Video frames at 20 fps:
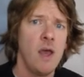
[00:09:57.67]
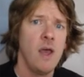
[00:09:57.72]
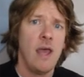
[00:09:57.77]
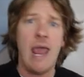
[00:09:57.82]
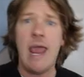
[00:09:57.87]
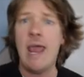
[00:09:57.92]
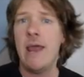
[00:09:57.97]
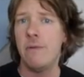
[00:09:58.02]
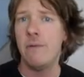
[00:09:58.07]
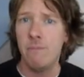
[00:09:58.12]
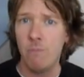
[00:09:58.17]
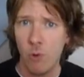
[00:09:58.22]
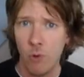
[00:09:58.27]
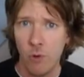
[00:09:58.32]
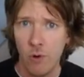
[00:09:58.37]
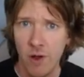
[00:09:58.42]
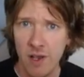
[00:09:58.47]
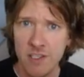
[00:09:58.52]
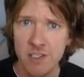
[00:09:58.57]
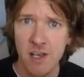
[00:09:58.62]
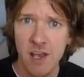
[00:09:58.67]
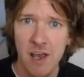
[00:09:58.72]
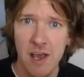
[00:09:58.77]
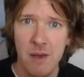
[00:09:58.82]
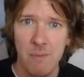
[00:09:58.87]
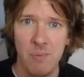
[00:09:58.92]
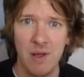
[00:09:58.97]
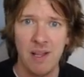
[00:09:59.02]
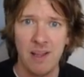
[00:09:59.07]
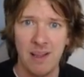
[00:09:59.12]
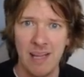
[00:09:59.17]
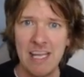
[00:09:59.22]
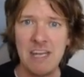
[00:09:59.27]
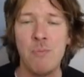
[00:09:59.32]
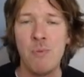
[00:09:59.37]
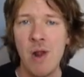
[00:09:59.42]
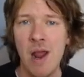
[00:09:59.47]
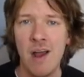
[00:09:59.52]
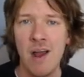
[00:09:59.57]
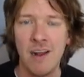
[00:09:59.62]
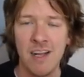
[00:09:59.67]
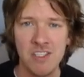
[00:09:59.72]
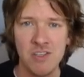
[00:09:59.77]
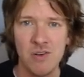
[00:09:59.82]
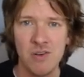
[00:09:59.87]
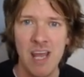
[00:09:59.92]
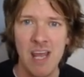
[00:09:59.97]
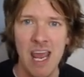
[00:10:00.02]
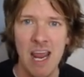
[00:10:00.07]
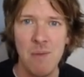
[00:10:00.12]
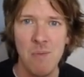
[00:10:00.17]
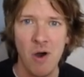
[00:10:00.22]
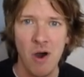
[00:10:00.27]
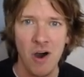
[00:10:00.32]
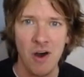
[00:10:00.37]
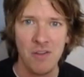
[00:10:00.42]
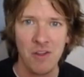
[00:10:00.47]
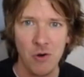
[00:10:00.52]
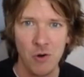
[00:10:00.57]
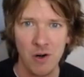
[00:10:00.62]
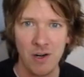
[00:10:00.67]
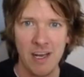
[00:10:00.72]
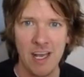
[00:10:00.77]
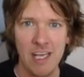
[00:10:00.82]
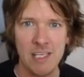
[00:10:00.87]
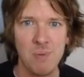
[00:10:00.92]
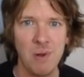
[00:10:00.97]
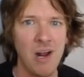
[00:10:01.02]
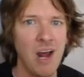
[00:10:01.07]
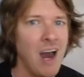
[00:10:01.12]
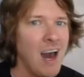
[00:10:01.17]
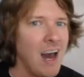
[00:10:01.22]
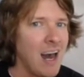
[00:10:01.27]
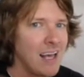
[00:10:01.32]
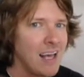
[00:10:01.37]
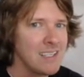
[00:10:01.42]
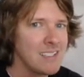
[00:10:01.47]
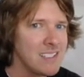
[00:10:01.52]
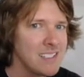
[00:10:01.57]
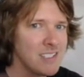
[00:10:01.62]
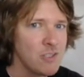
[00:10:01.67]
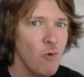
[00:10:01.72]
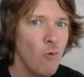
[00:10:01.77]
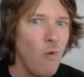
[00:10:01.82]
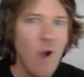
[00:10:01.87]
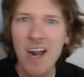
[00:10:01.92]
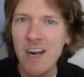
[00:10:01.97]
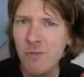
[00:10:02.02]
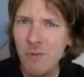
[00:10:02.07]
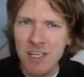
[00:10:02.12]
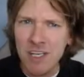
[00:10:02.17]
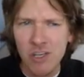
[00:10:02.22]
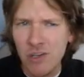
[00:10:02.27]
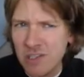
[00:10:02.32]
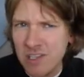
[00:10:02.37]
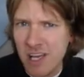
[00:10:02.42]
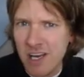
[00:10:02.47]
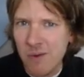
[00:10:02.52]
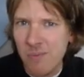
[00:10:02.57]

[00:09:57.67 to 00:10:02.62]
and boys, but Linda Brown gets her name on the court case because, why did we choose Linda